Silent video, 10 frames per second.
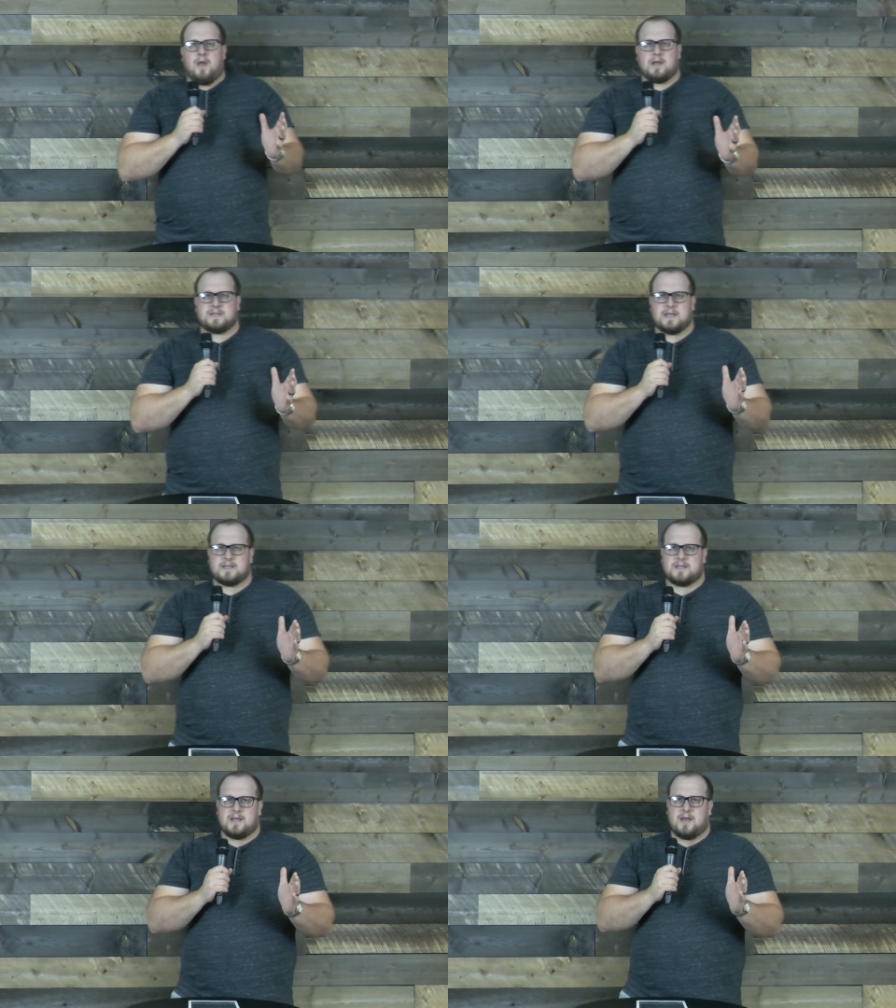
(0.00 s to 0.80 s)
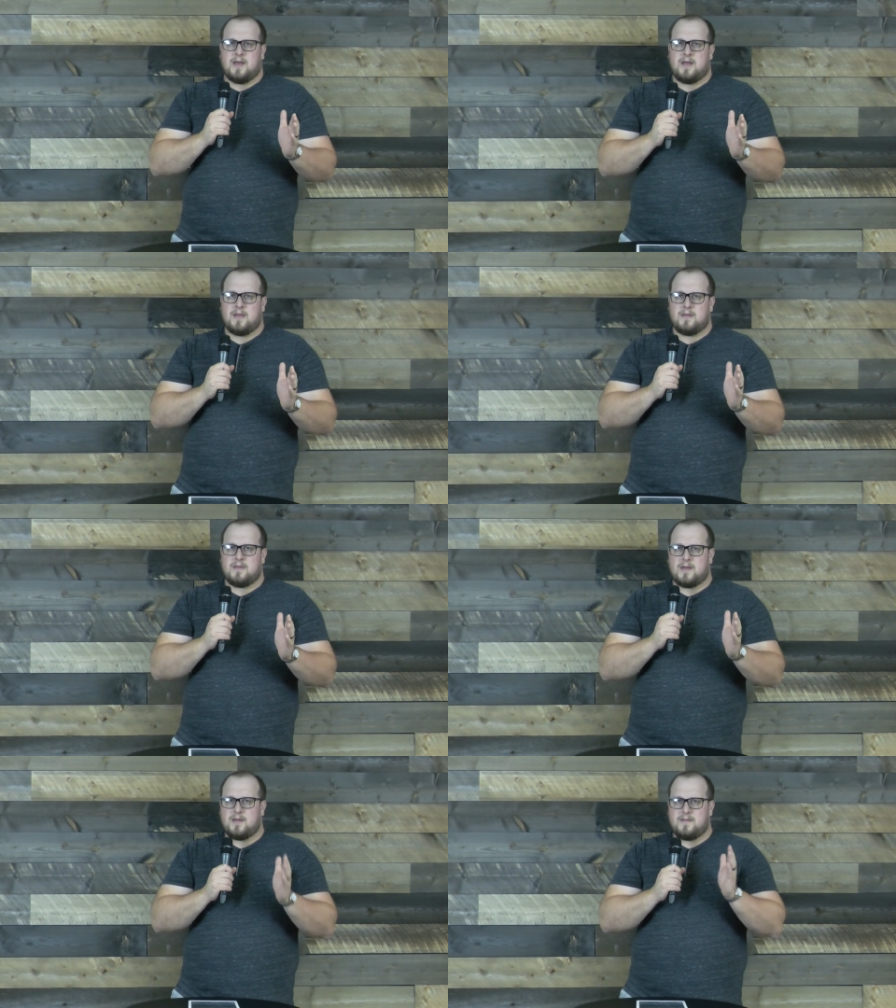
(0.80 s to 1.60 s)
it says
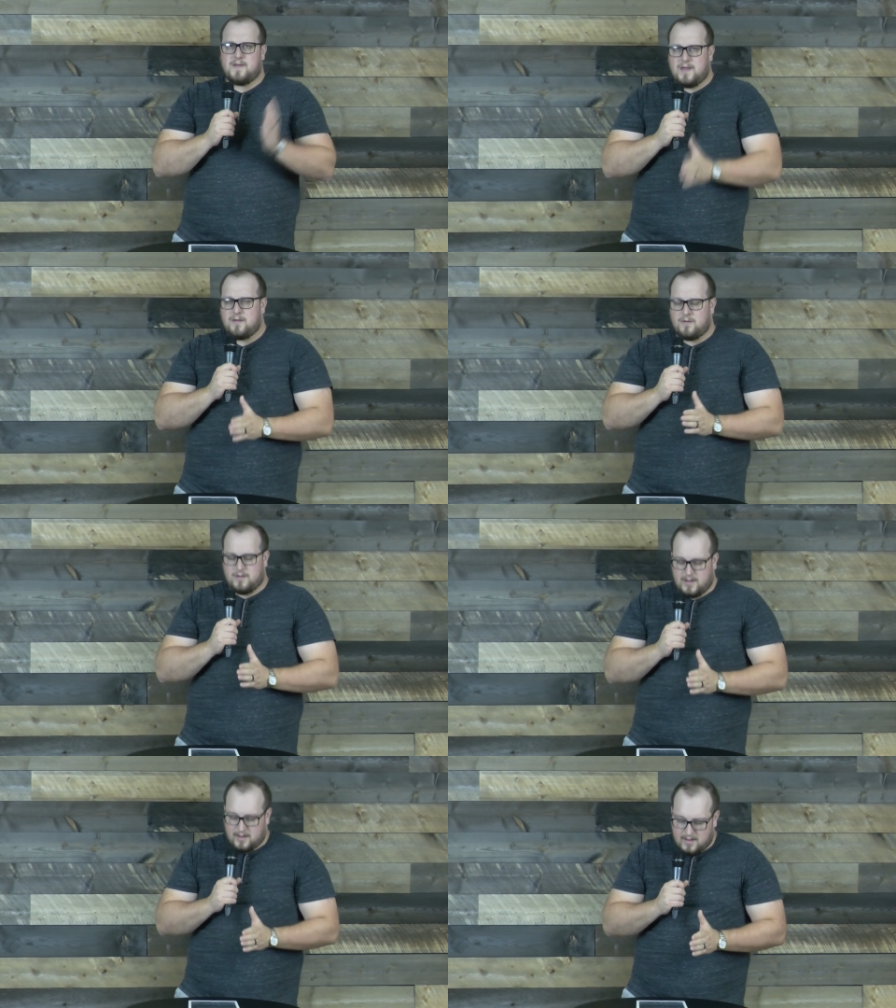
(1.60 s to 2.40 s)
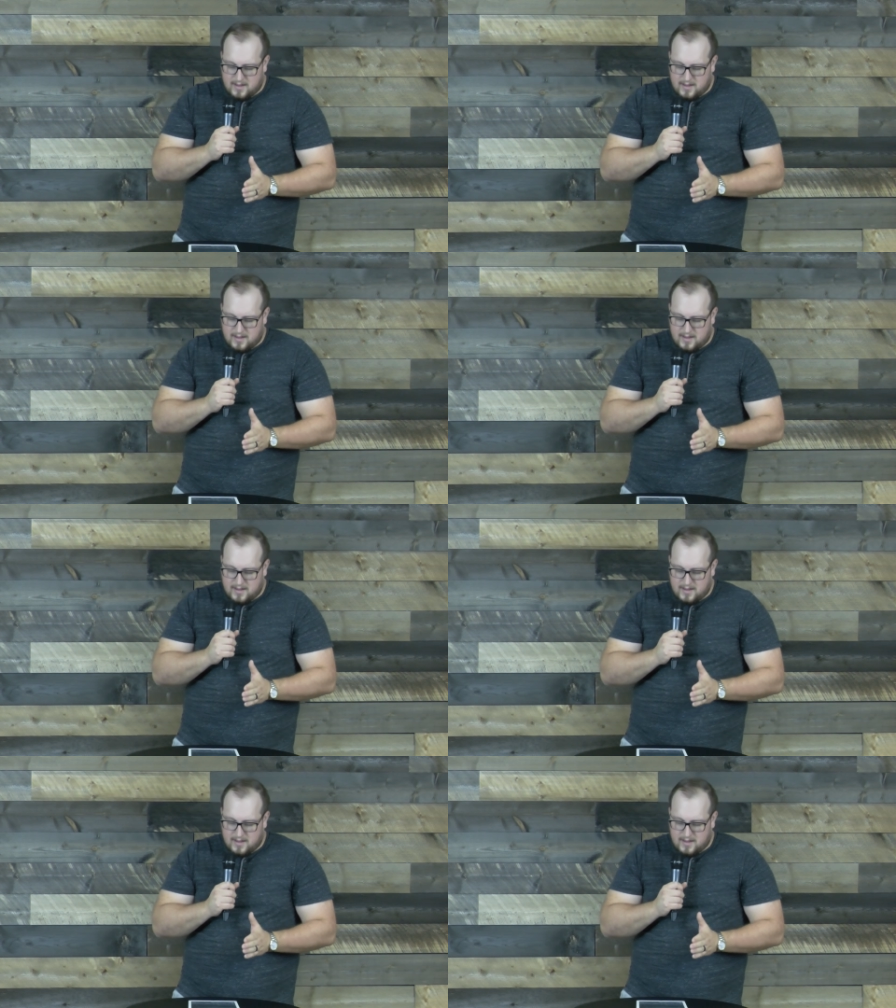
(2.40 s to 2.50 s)
the continually